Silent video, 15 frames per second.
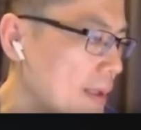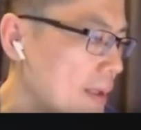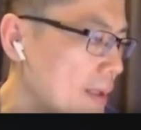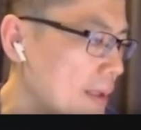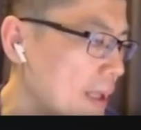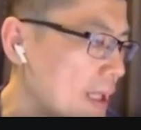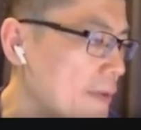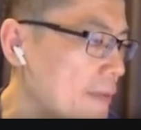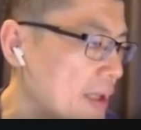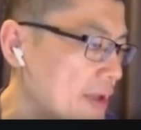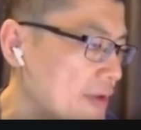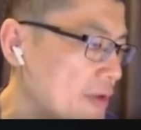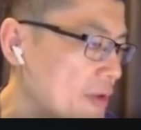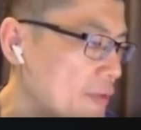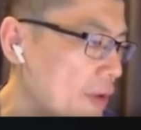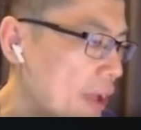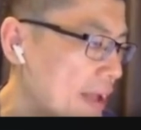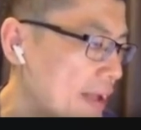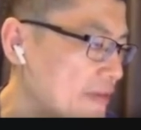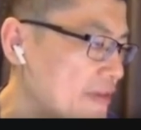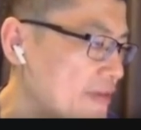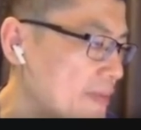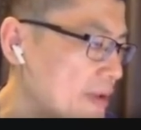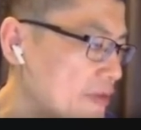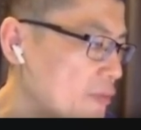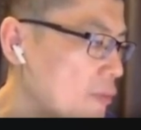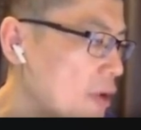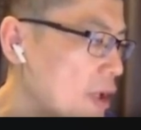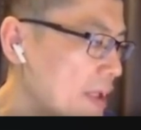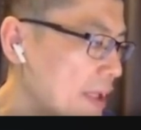Anyway, so you add this plus
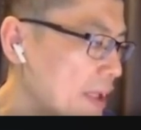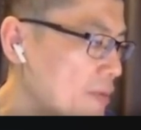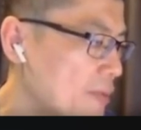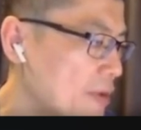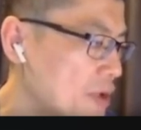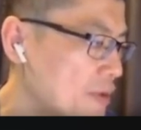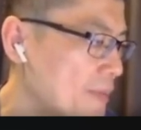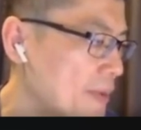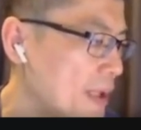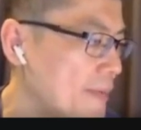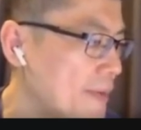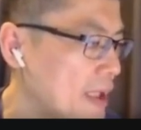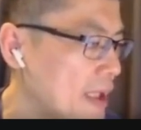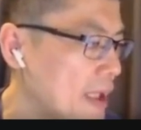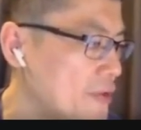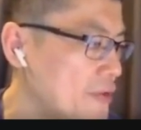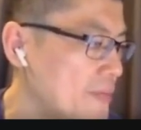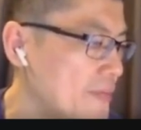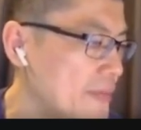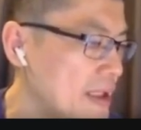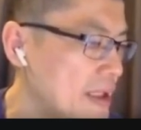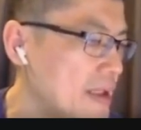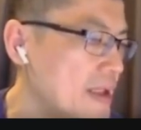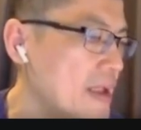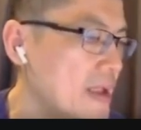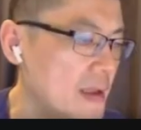1 and you multiply by 100 million.